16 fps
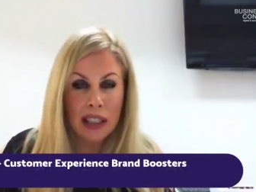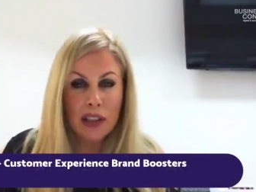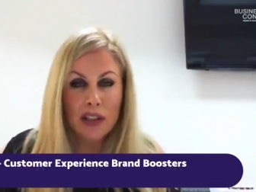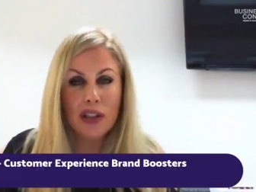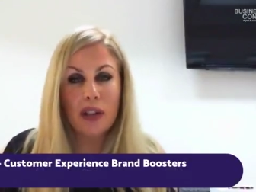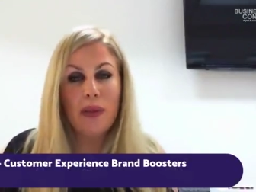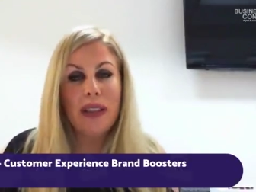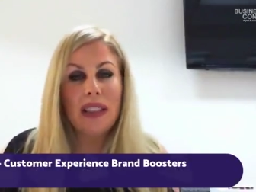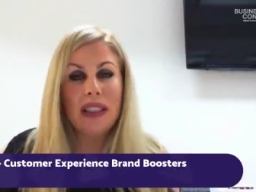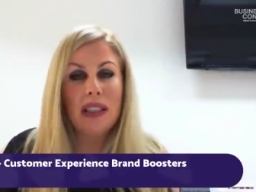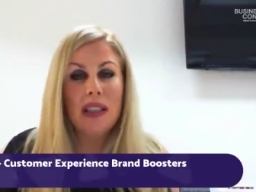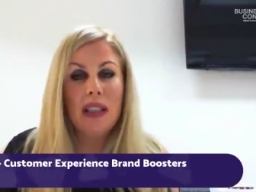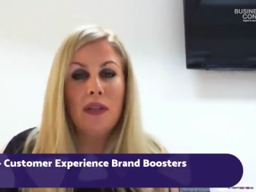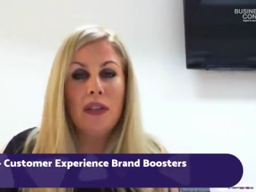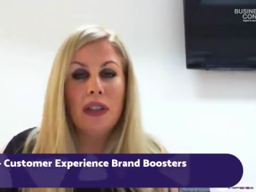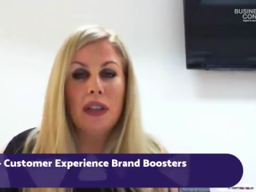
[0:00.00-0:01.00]
So it's the
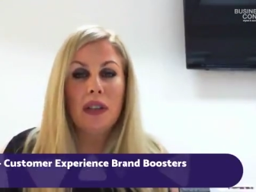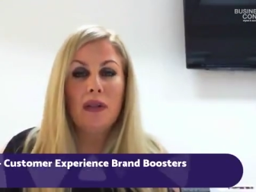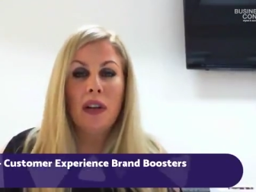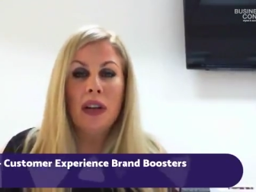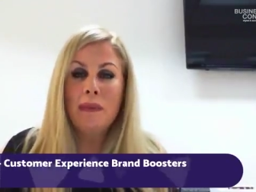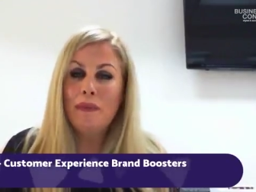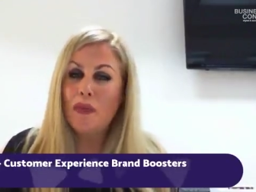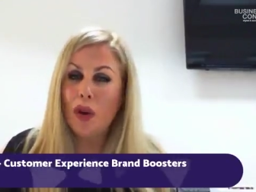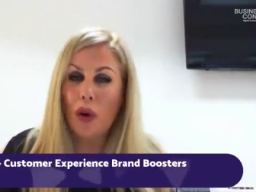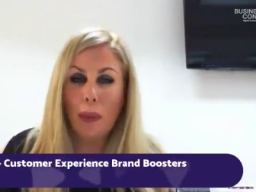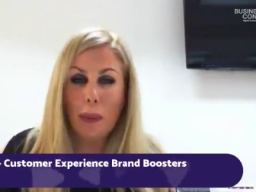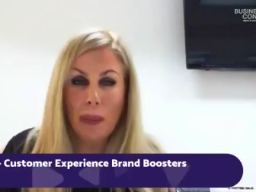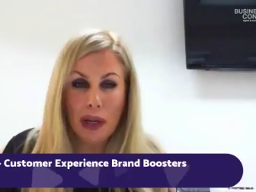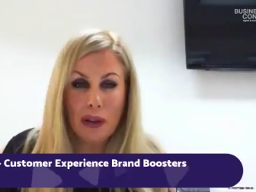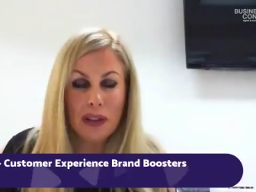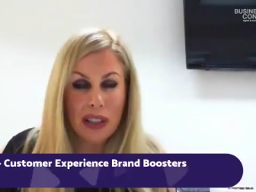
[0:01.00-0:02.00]
difference of not
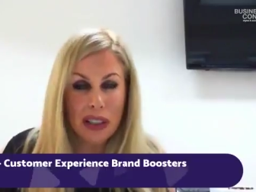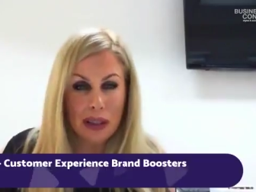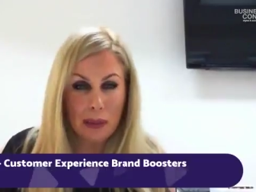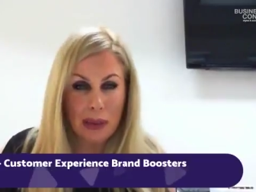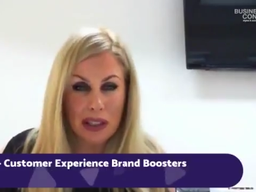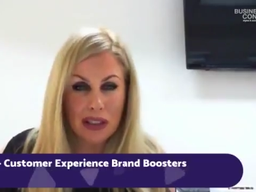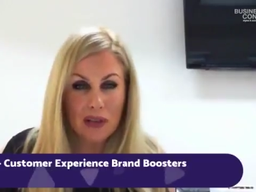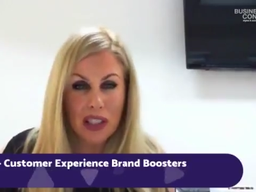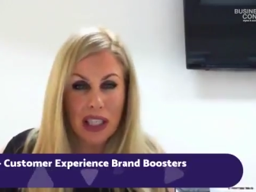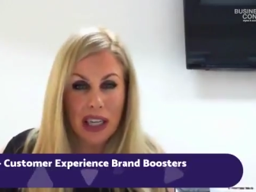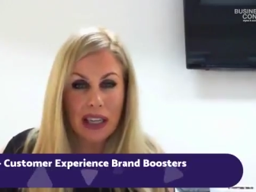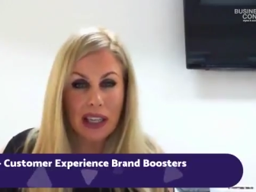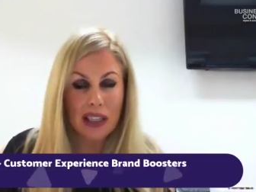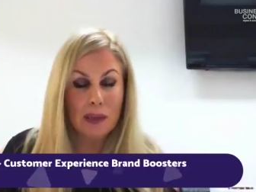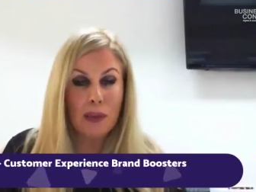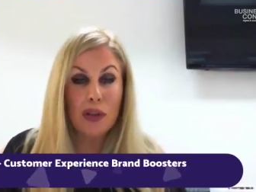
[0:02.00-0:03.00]
posting a piece of
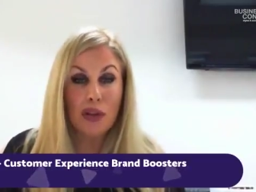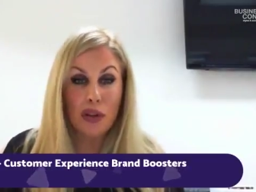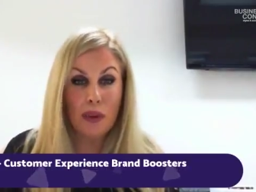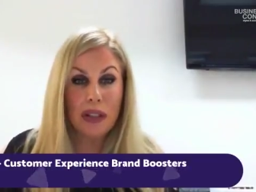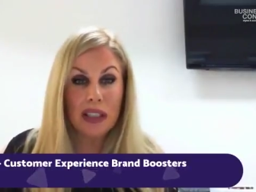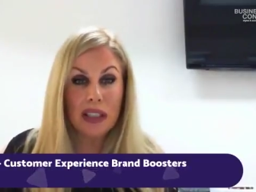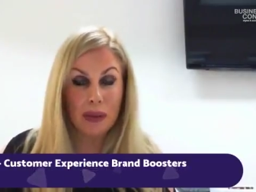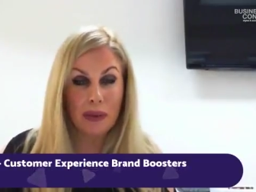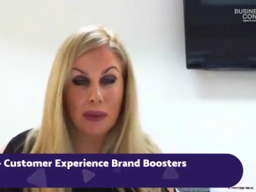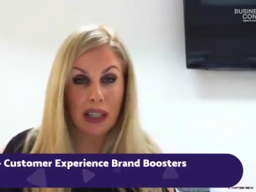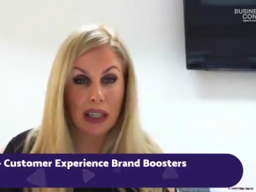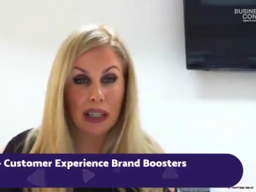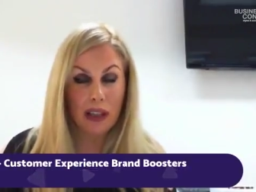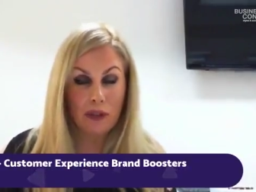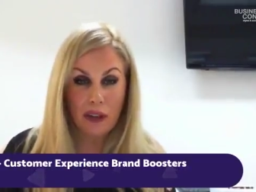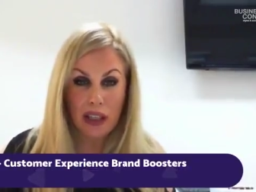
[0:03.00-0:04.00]
text, but doing something
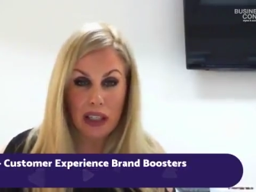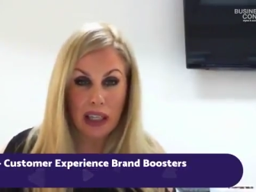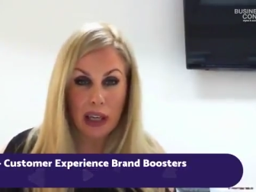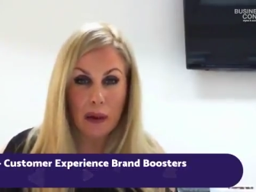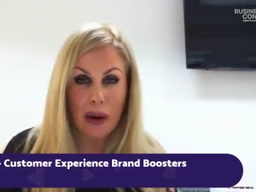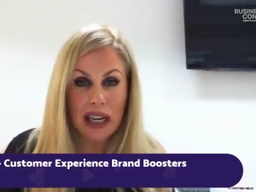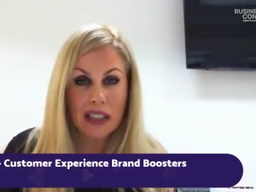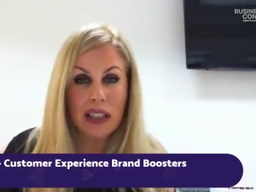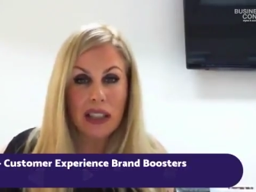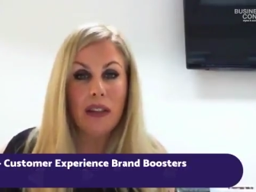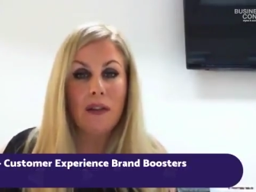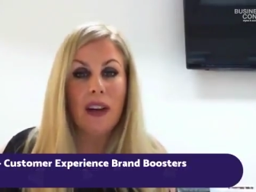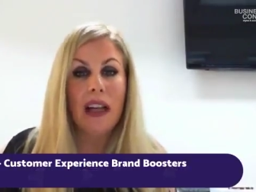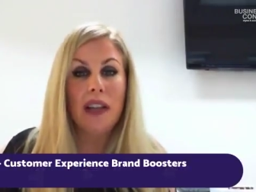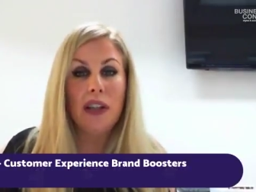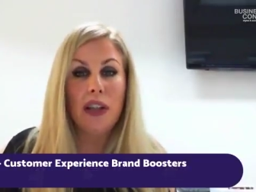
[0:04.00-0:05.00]
like a video, adding
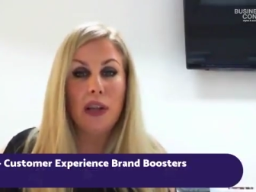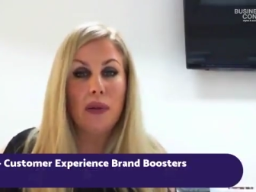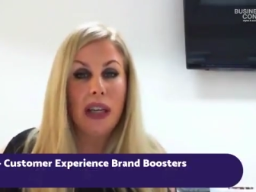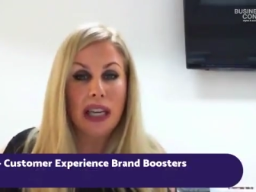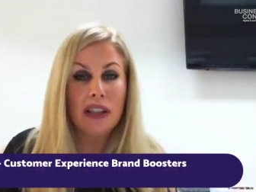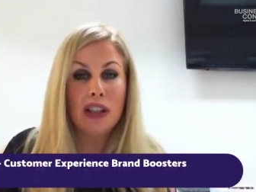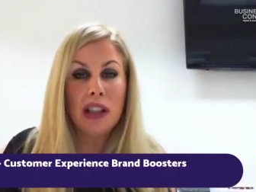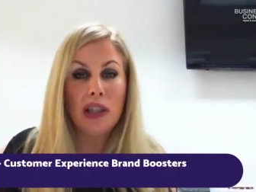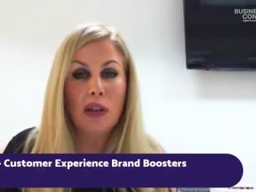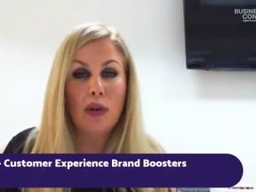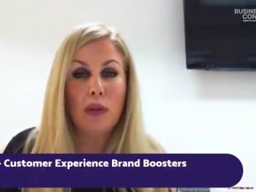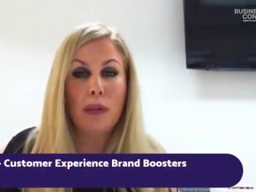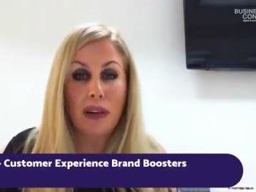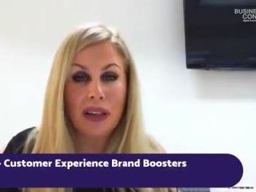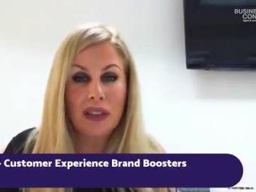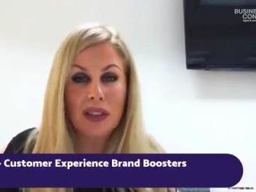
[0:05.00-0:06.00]
value, getting your
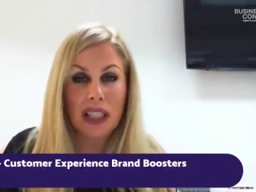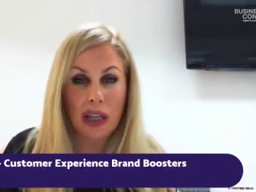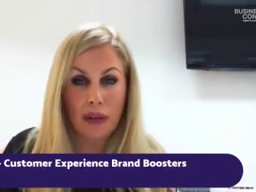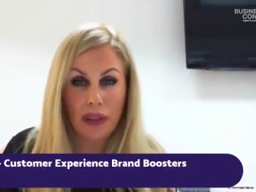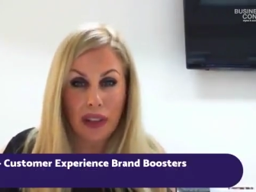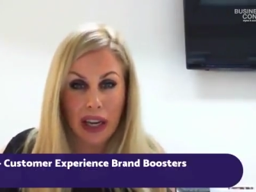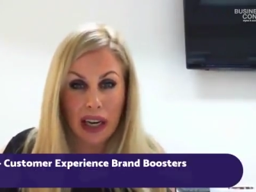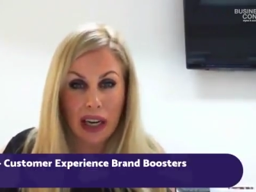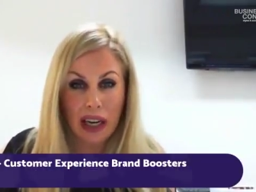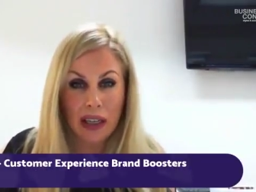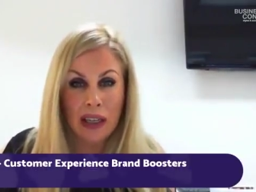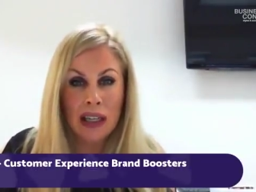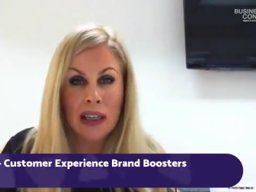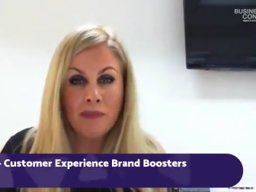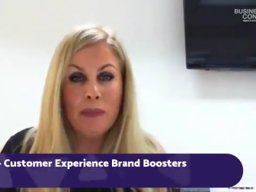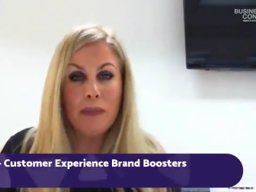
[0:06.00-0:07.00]
brand out there.